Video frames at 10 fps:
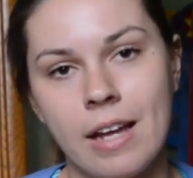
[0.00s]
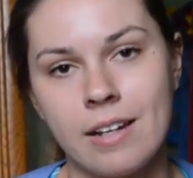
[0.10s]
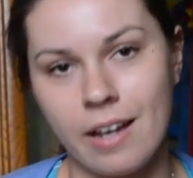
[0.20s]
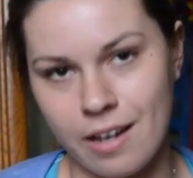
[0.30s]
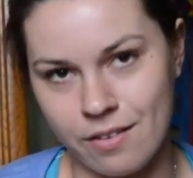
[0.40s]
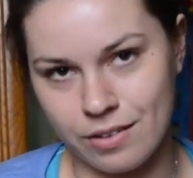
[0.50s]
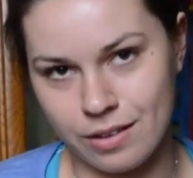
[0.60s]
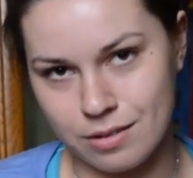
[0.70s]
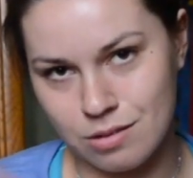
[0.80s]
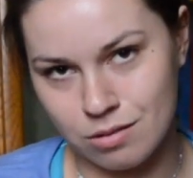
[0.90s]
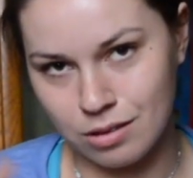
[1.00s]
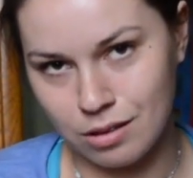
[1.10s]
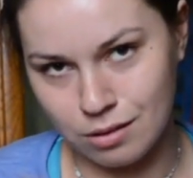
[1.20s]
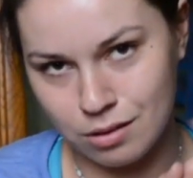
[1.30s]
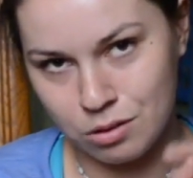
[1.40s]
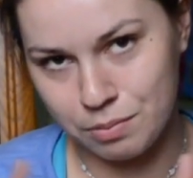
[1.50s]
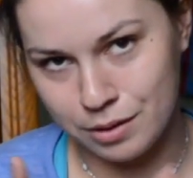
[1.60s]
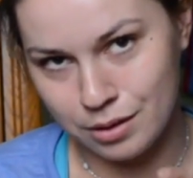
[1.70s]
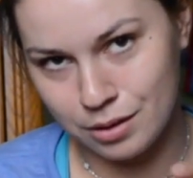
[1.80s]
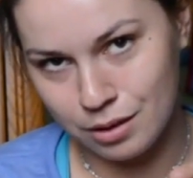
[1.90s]
and I have a cool little
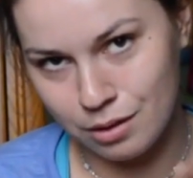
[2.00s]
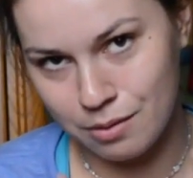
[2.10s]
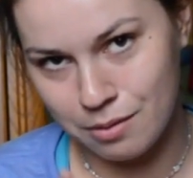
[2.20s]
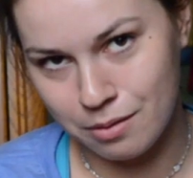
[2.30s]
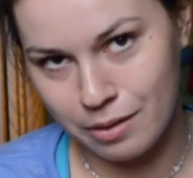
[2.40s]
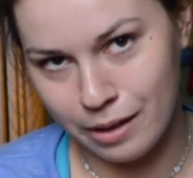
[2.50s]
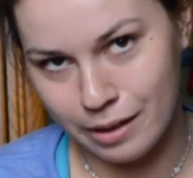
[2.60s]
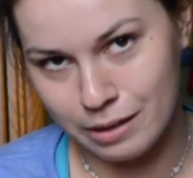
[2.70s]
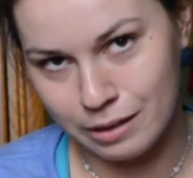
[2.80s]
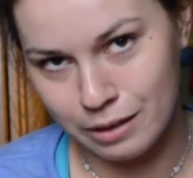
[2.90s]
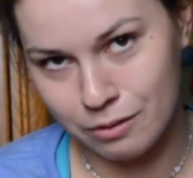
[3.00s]
coupon code I can